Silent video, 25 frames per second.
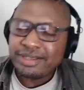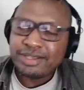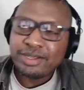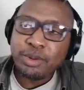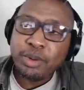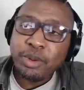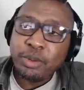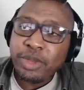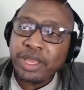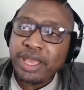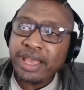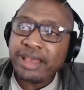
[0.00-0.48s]

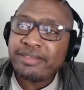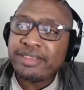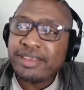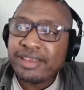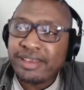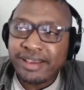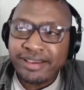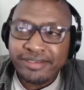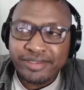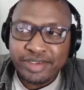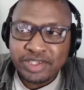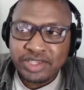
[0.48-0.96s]
when we have the
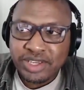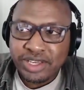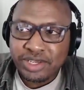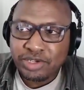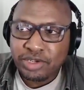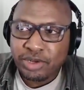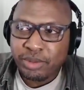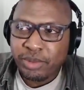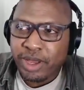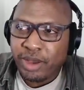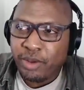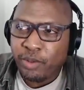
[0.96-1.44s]

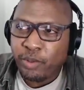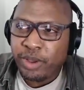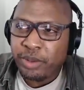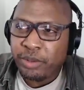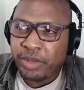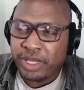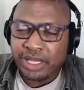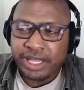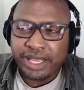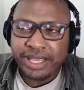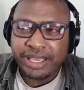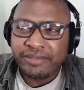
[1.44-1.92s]
conversation about
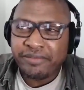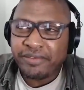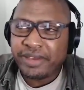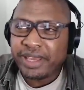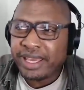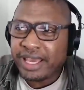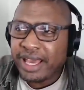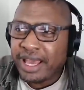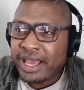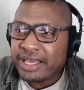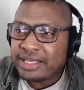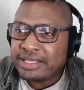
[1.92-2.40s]
women, like if a
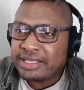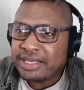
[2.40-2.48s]
guy